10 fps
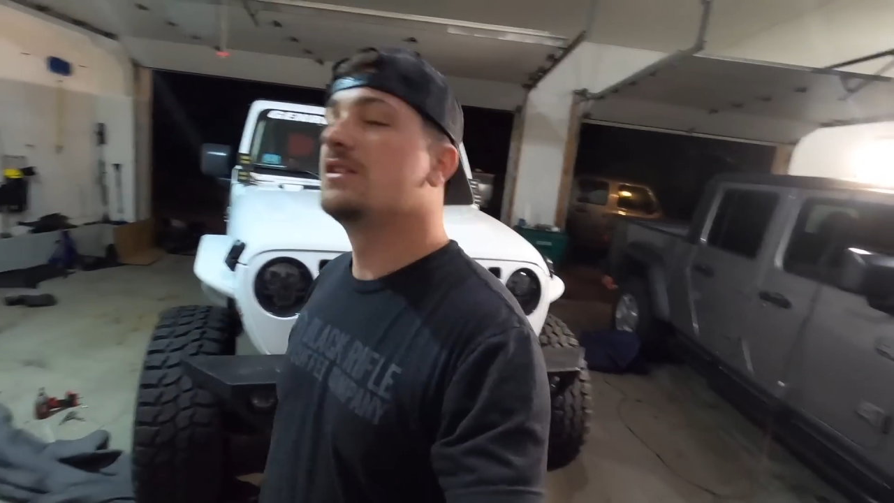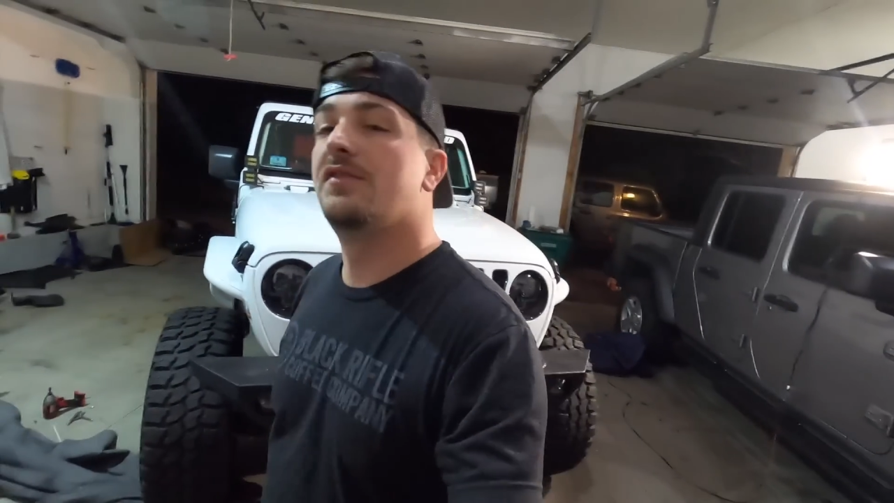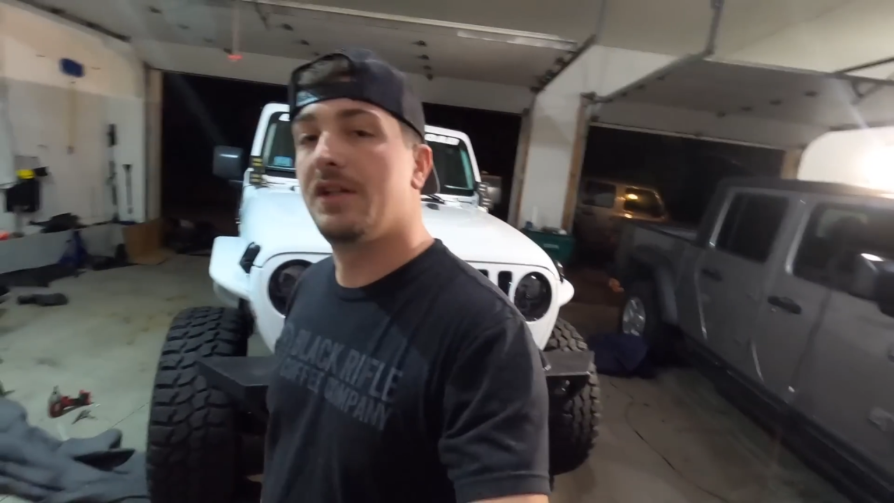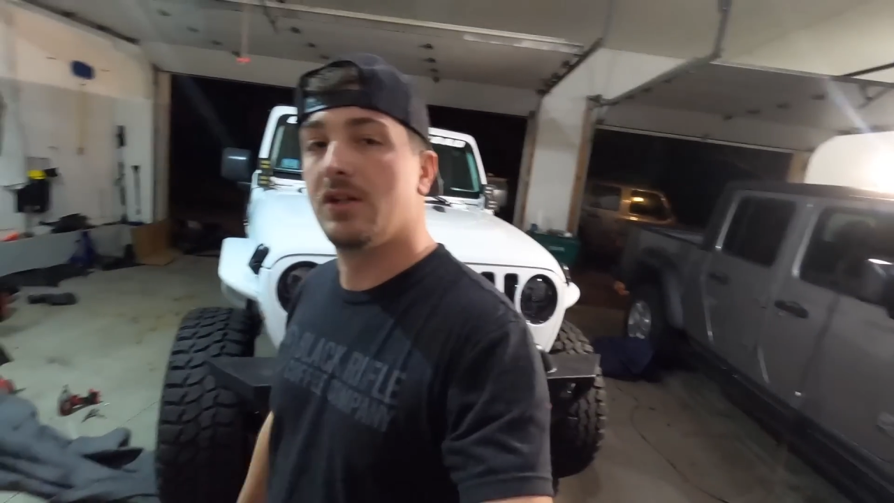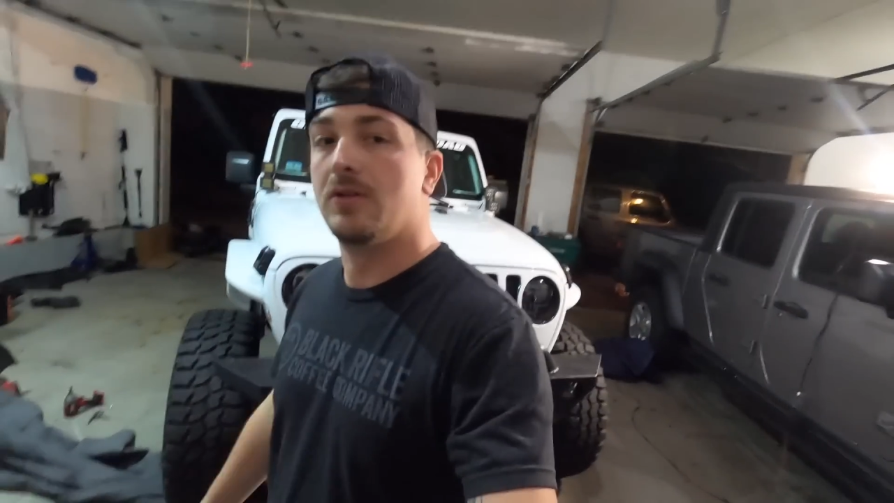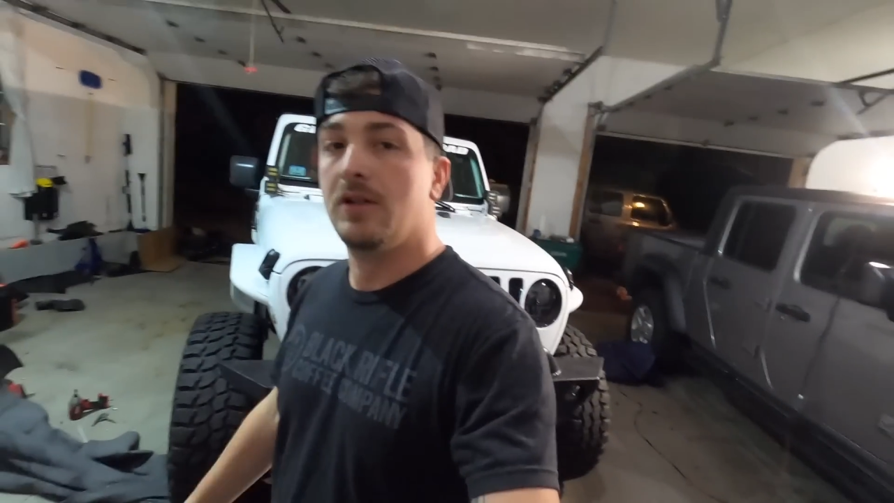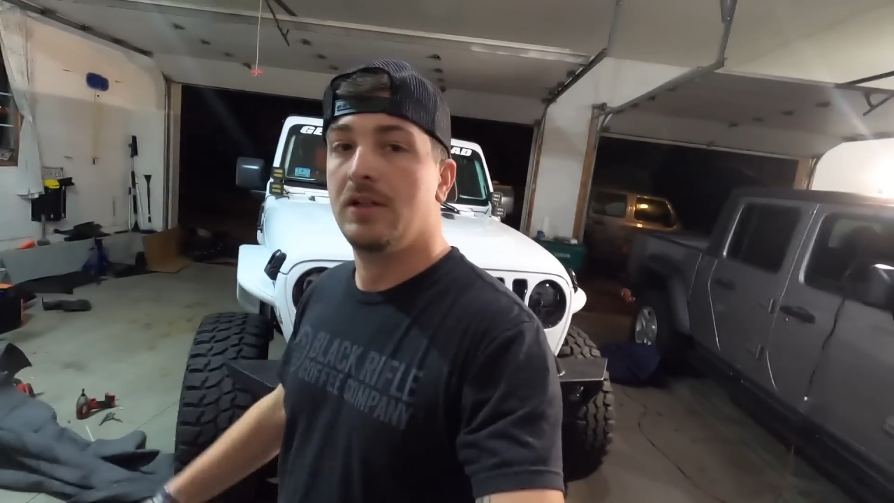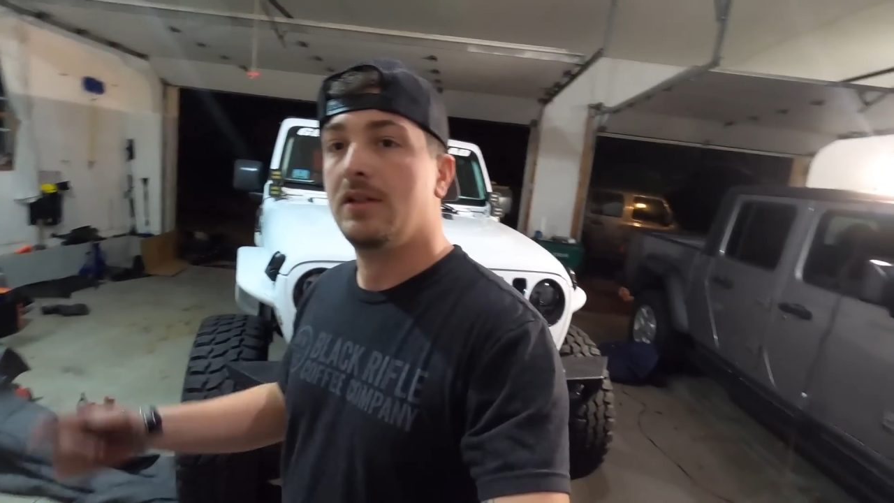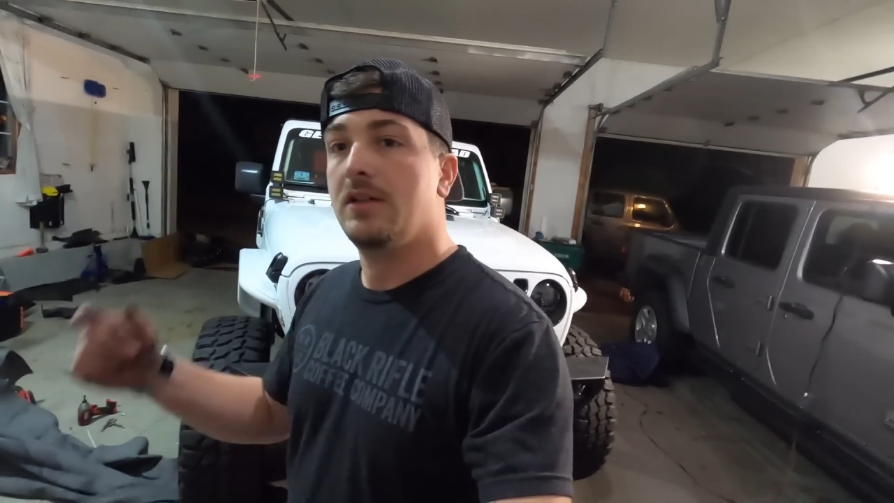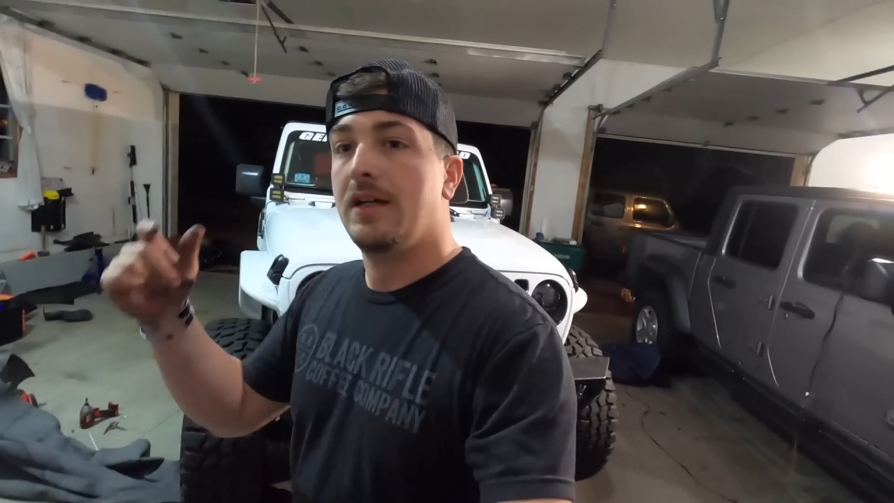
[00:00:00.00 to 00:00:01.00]
video.
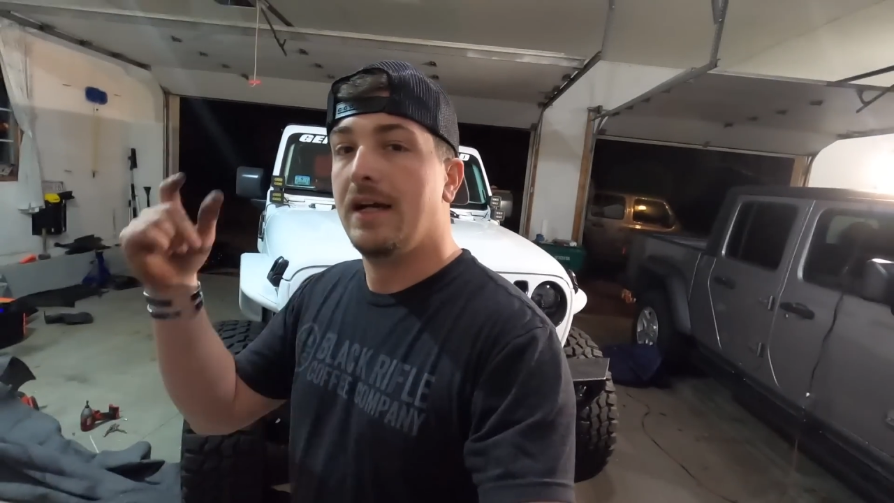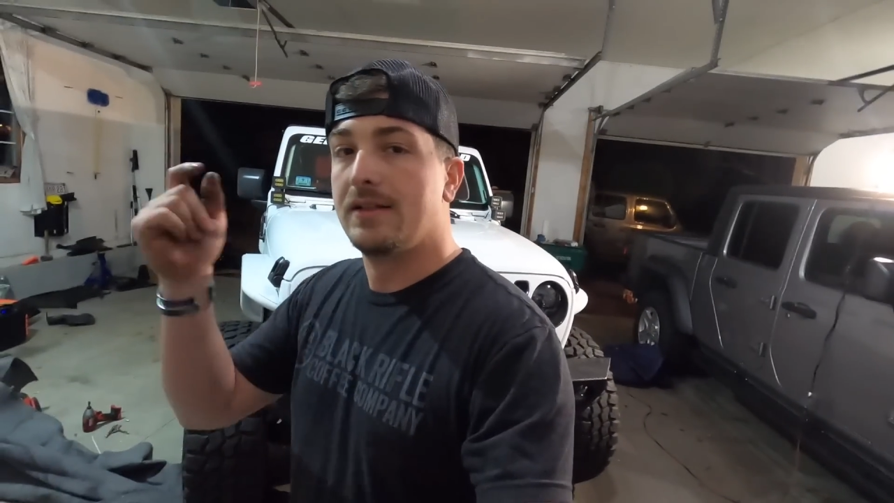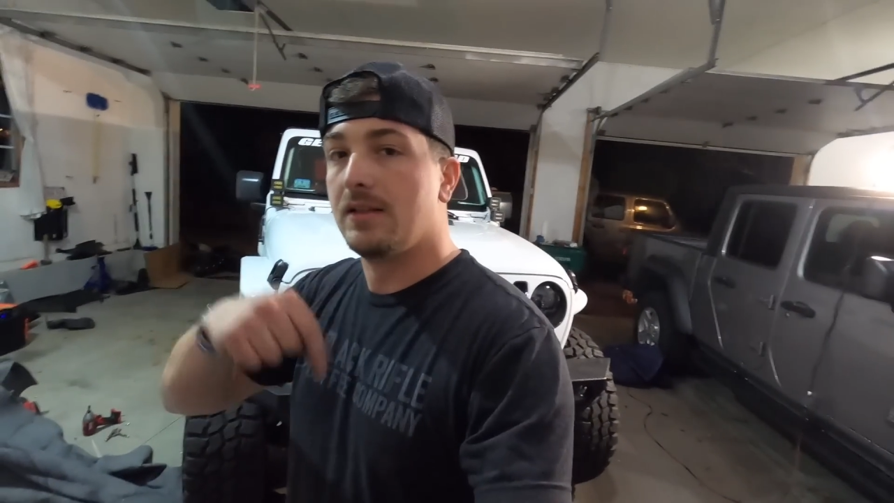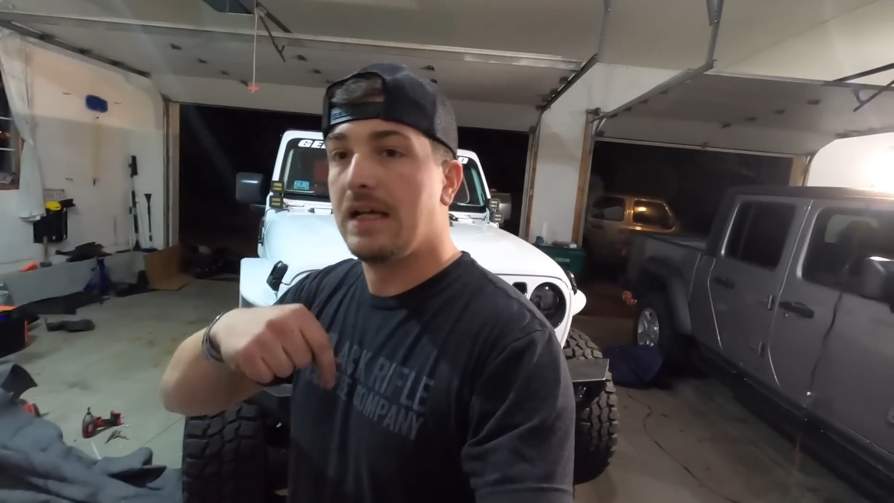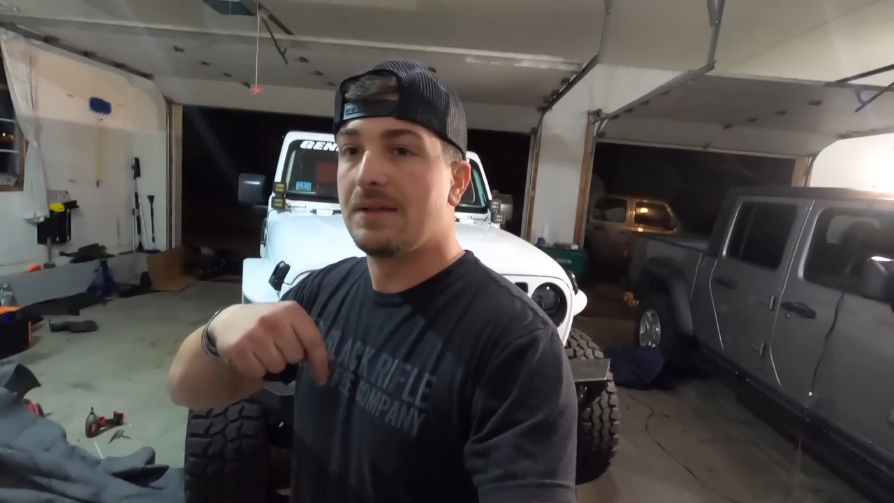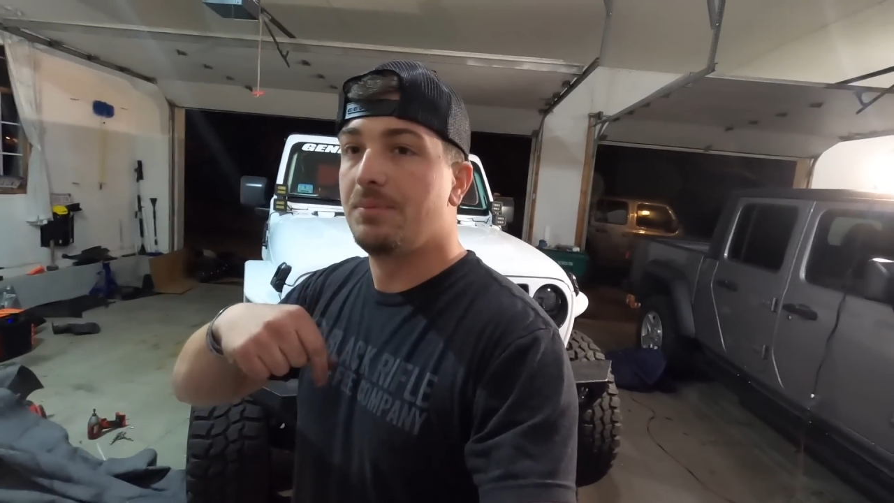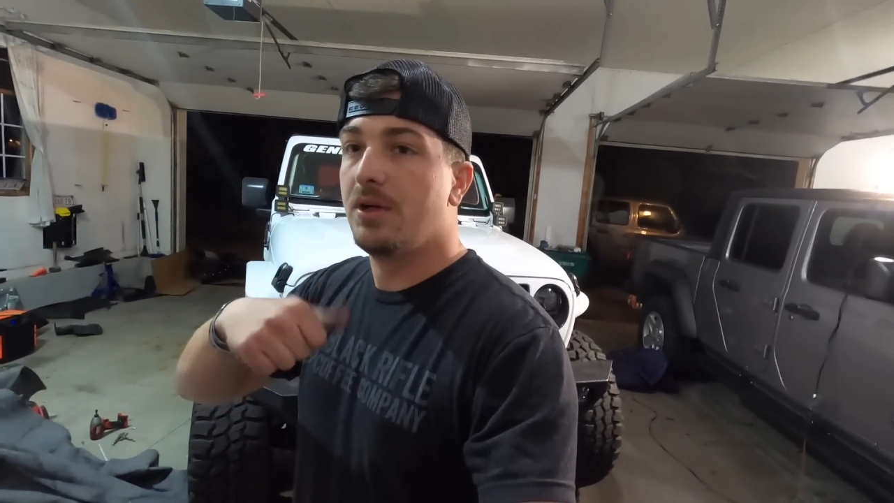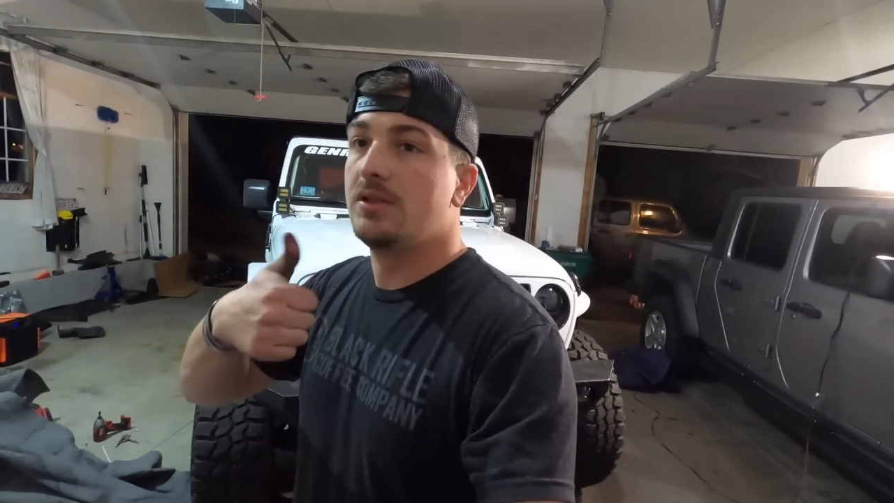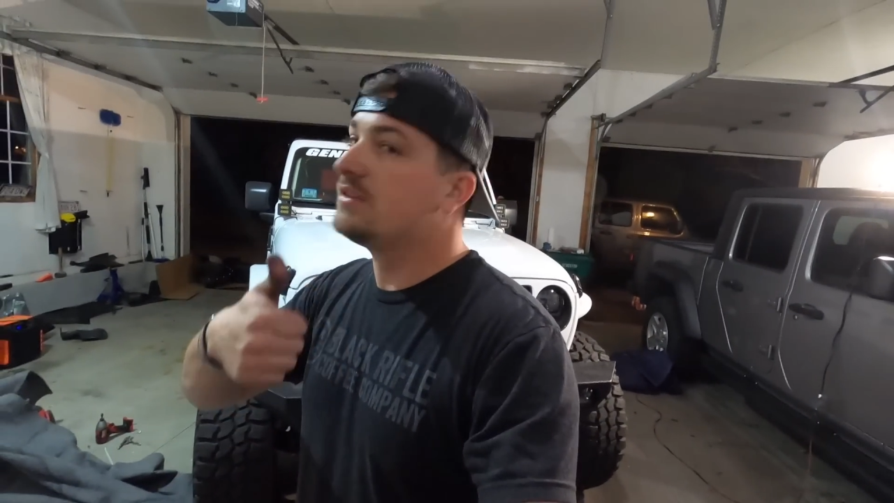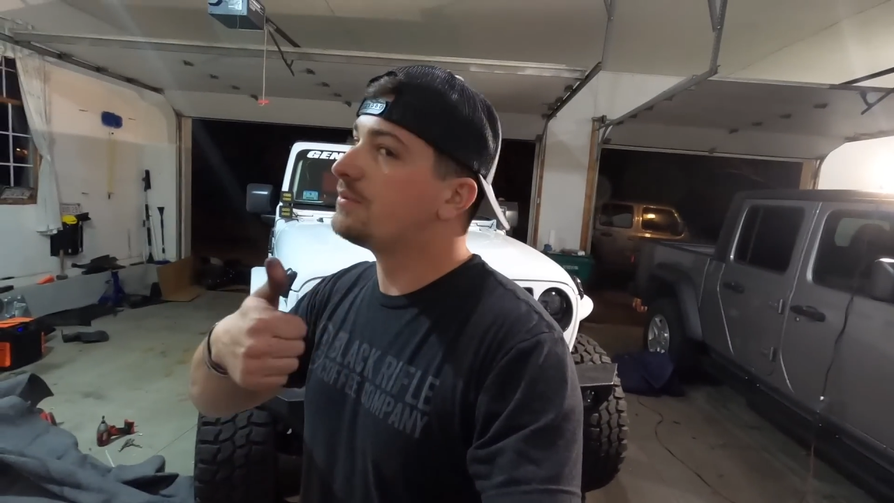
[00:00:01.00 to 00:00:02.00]
Hit the like button,